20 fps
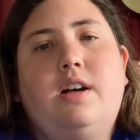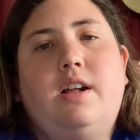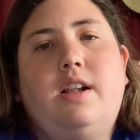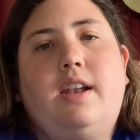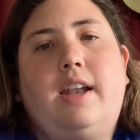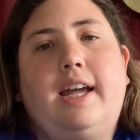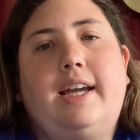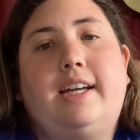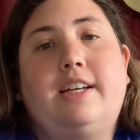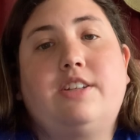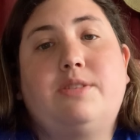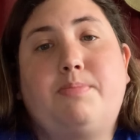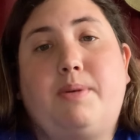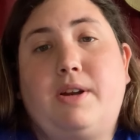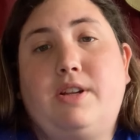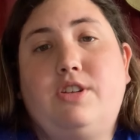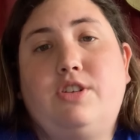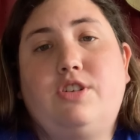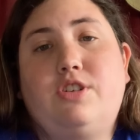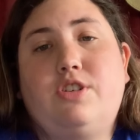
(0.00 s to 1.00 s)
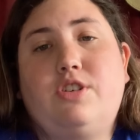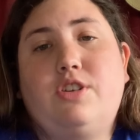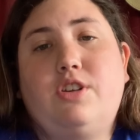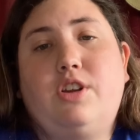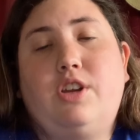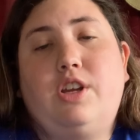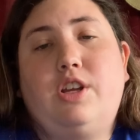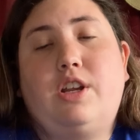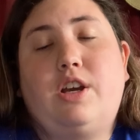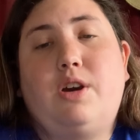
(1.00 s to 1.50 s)
like a sponge.
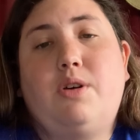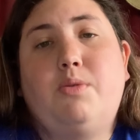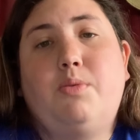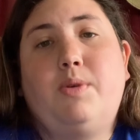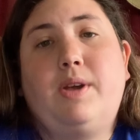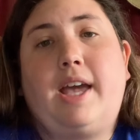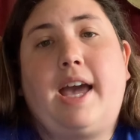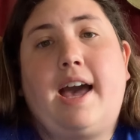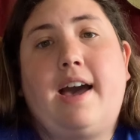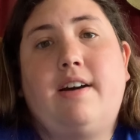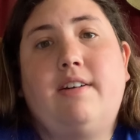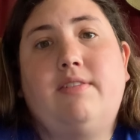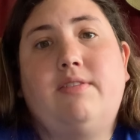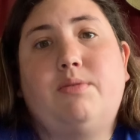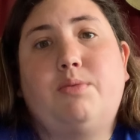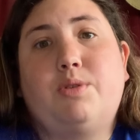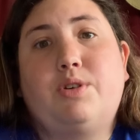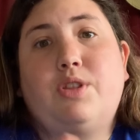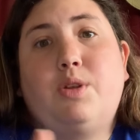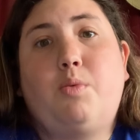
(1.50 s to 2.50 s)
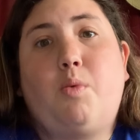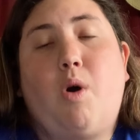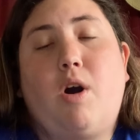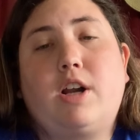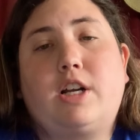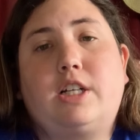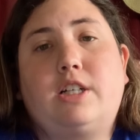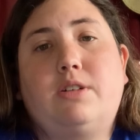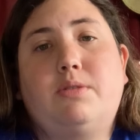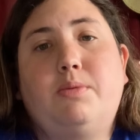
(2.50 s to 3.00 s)
We're the
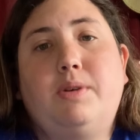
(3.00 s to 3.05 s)
water.